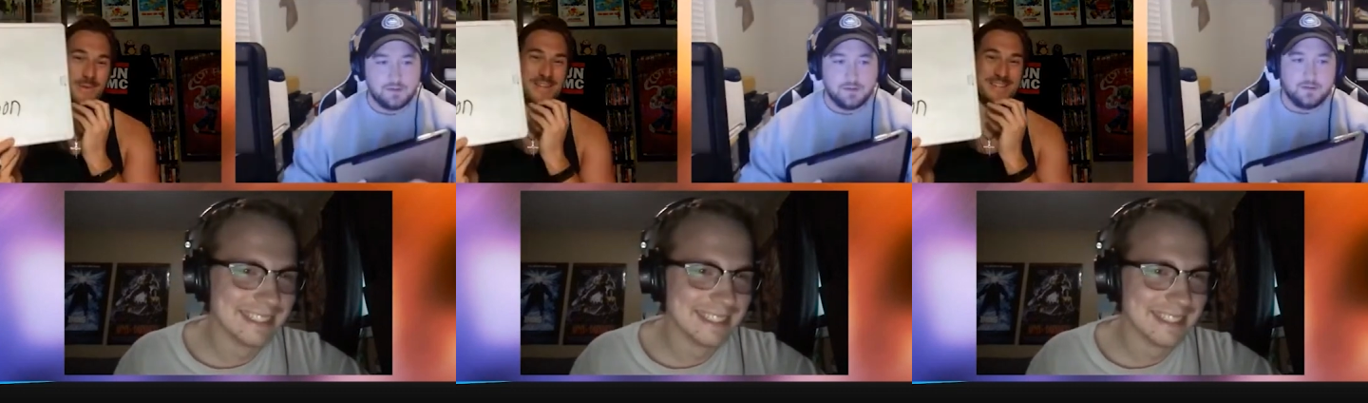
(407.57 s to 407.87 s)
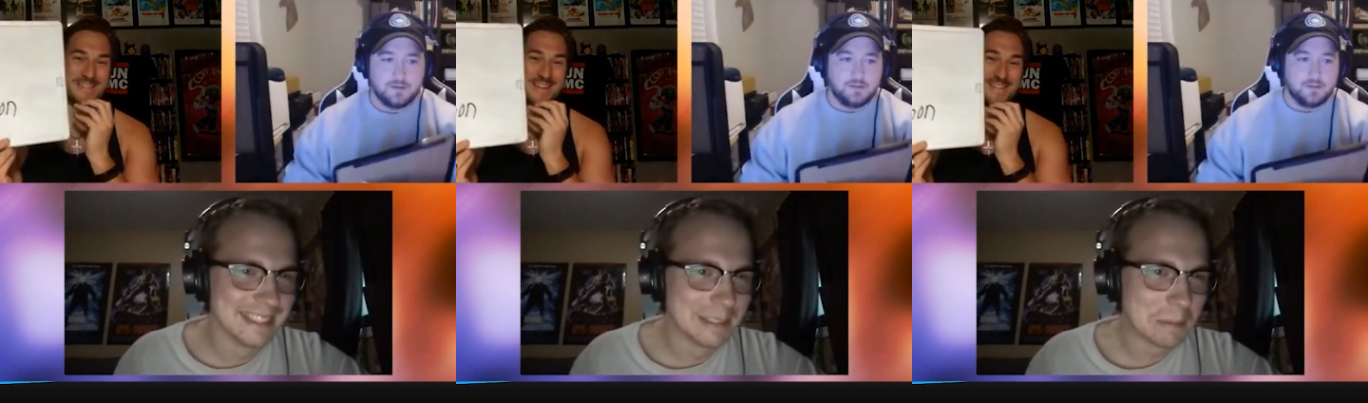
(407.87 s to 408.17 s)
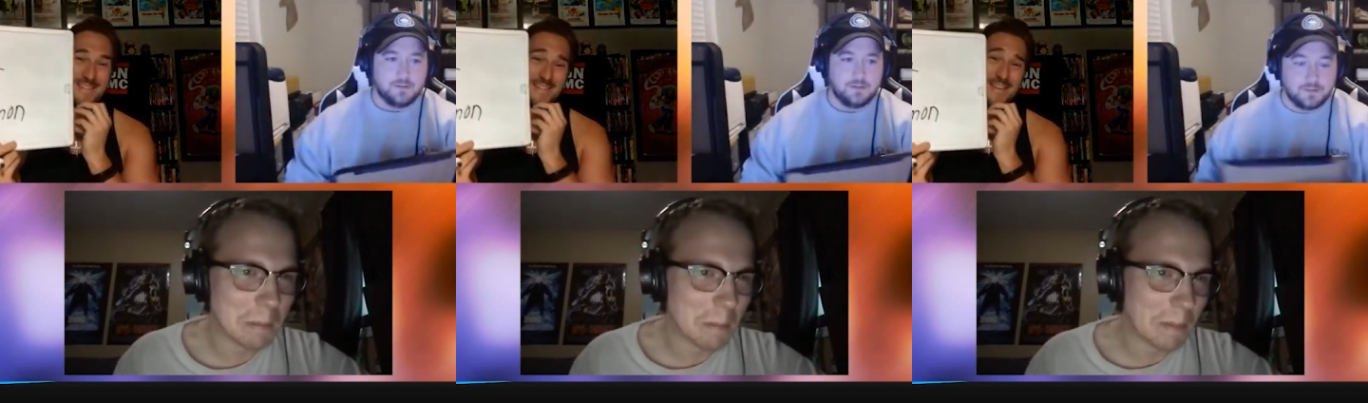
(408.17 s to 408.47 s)
Speaker 1: What he
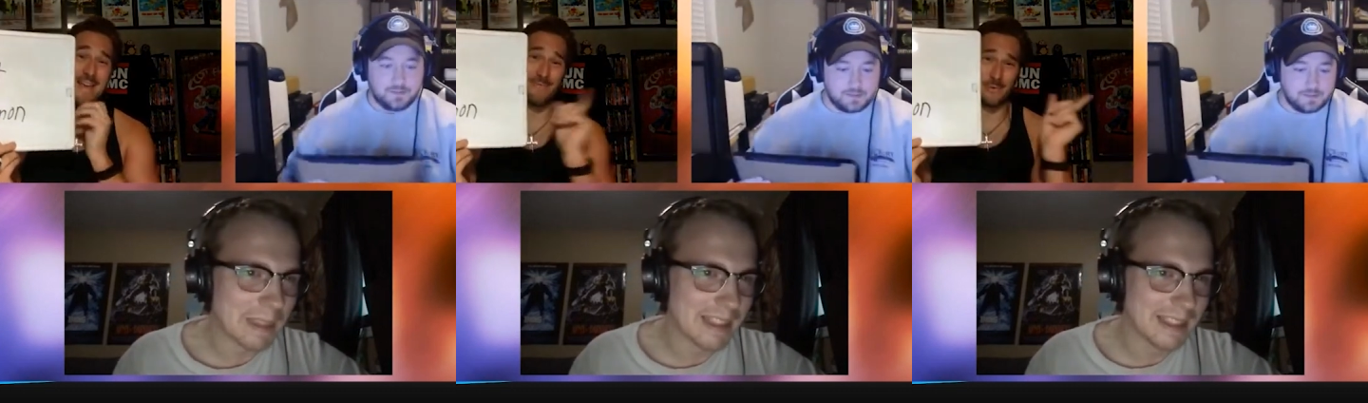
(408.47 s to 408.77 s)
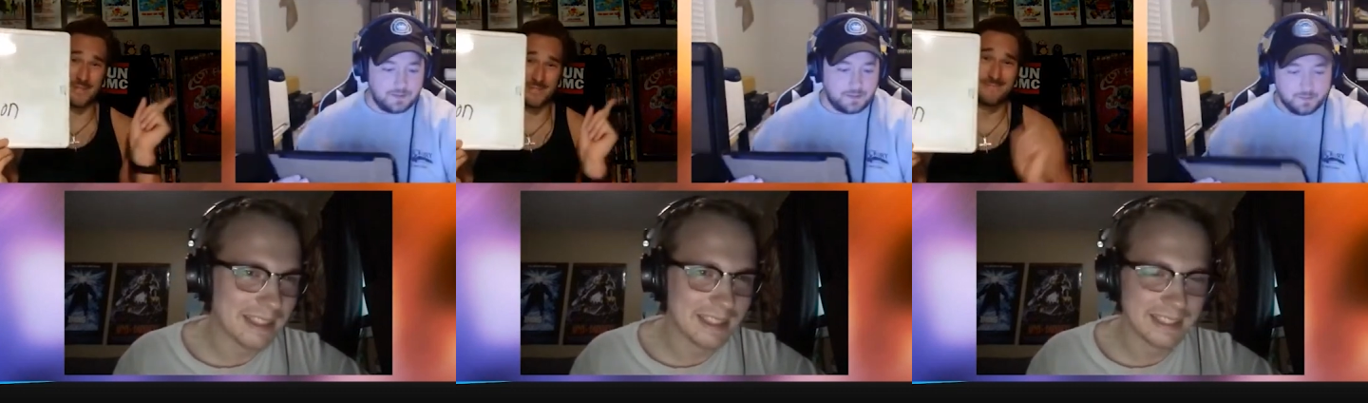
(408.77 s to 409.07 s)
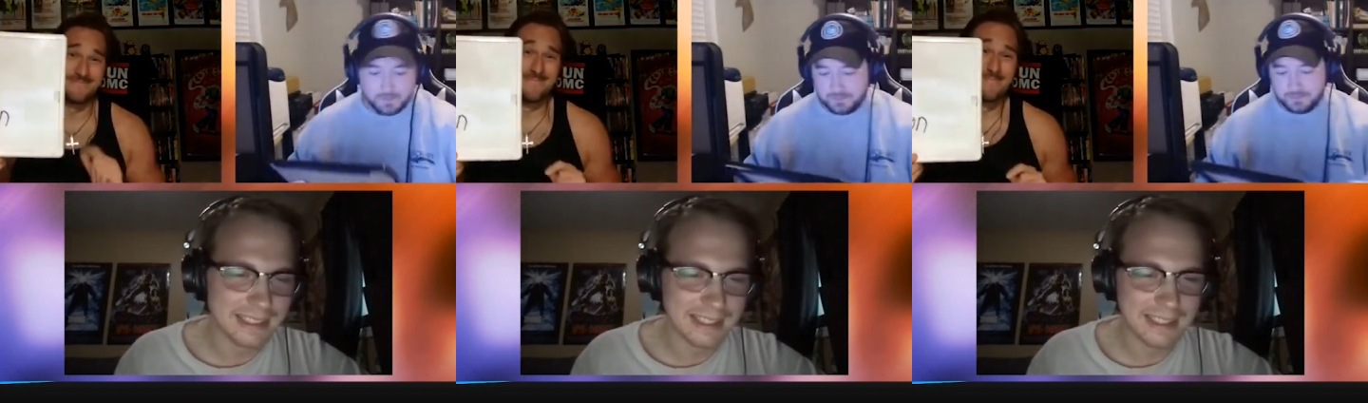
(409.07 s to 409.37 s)
said in that voice.
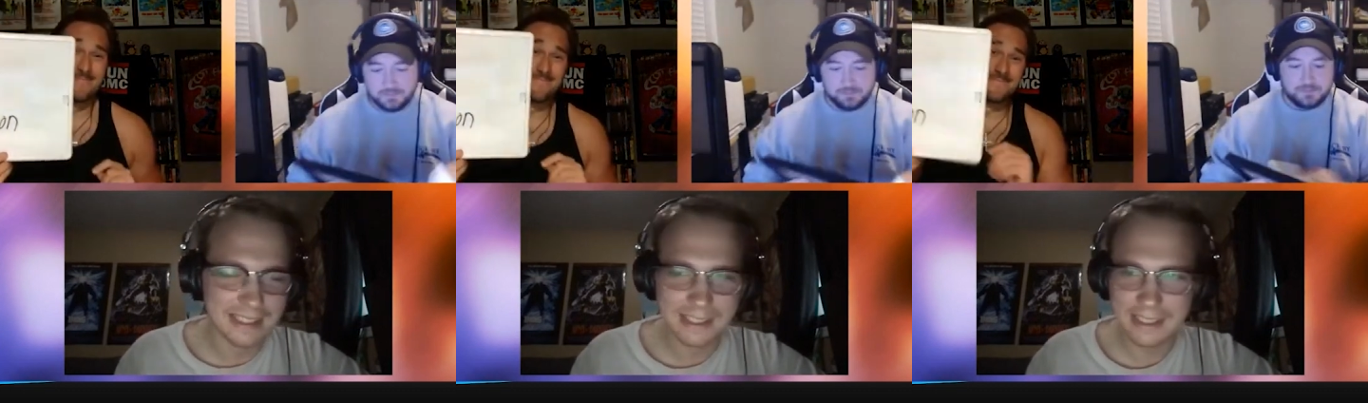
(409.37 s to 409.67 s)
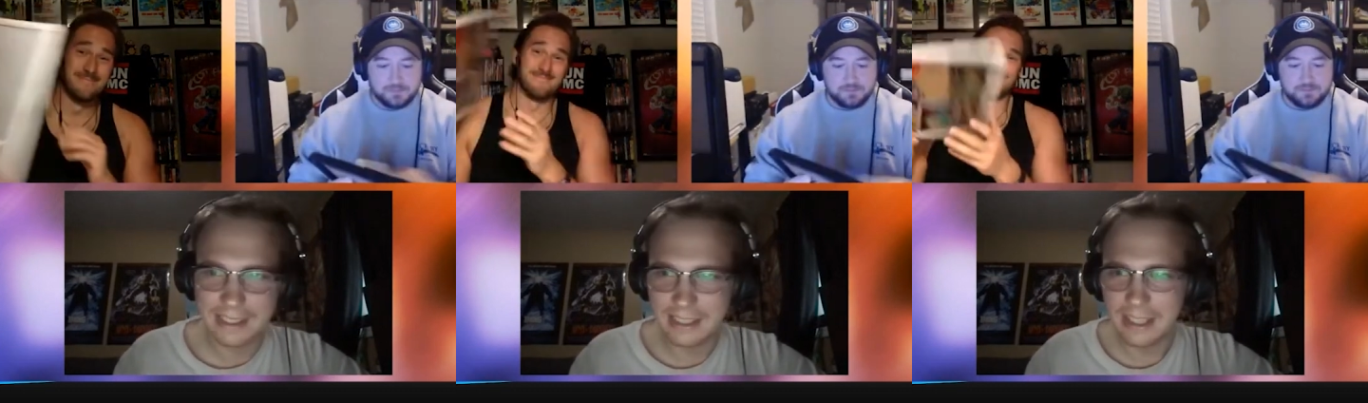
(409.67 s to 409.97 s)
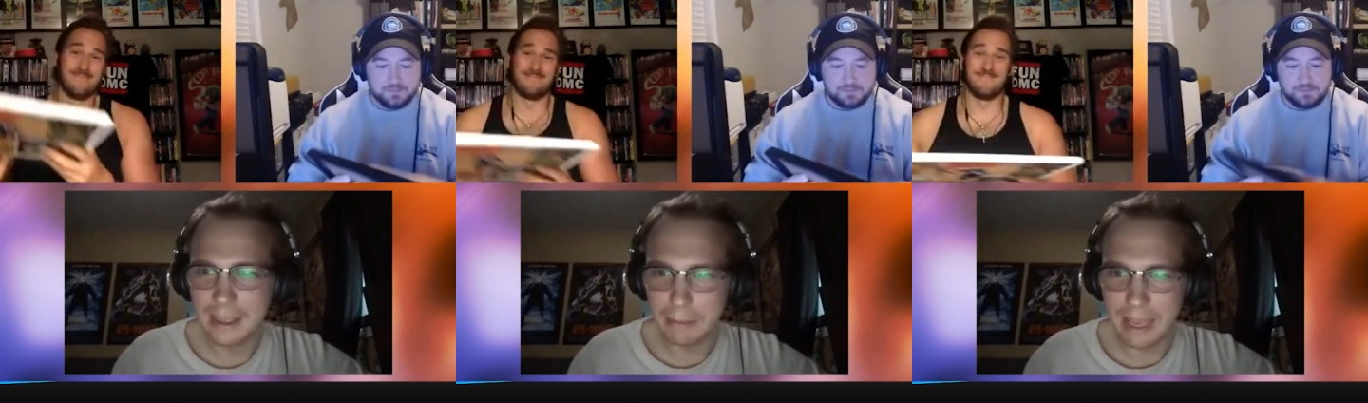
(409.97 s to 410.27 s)

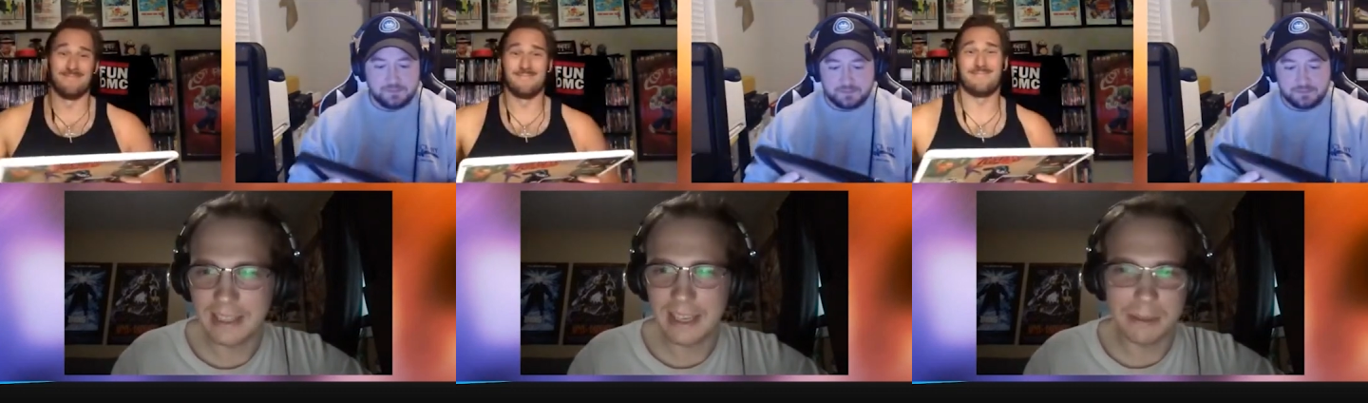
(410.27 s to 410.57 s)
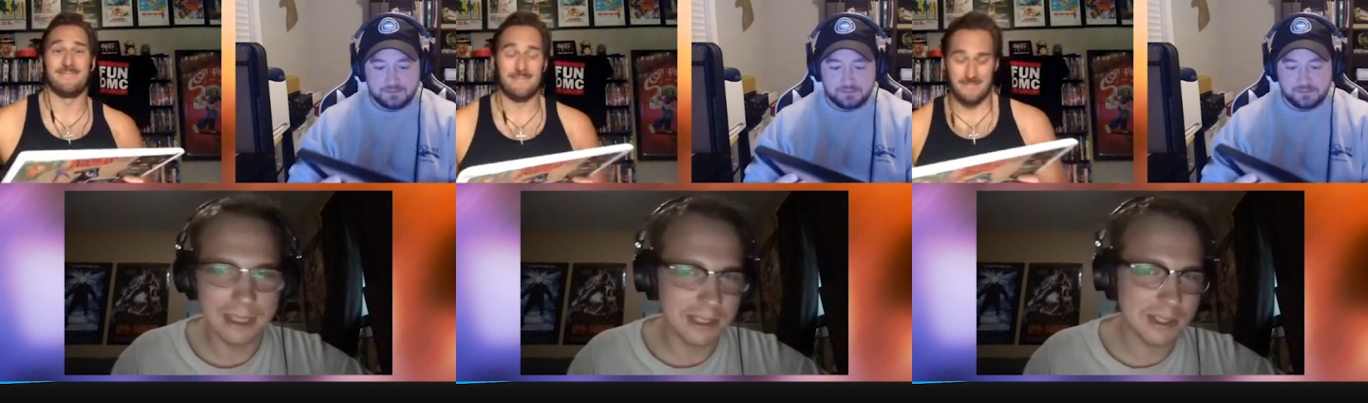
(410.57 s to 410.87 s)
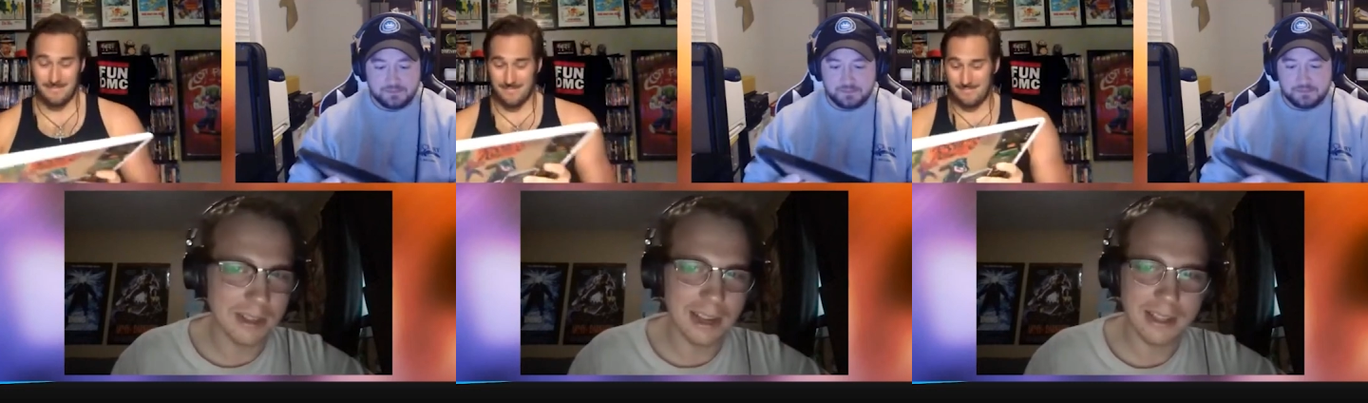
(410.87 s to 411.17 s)
Speaker 2: Matt Damon is
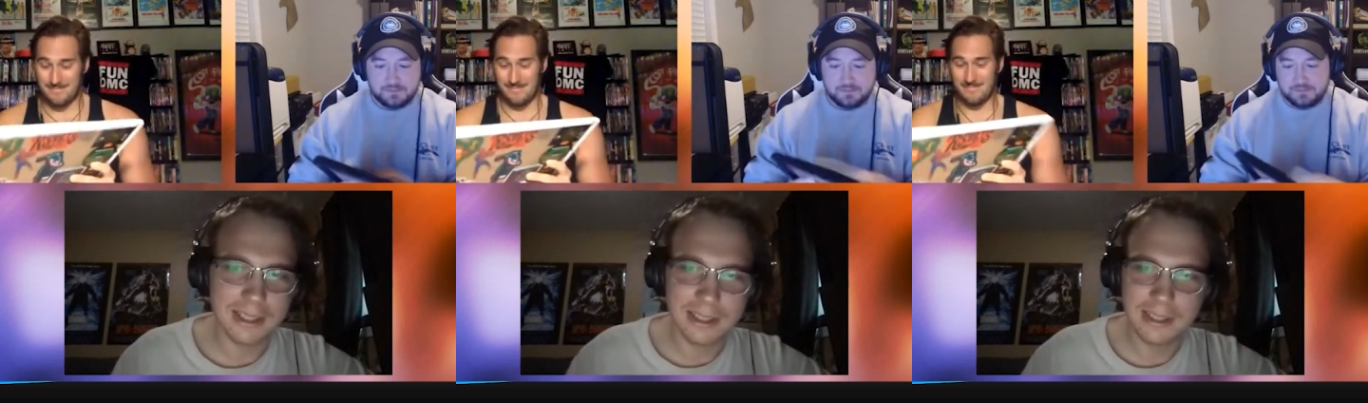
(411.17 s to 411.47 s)
correct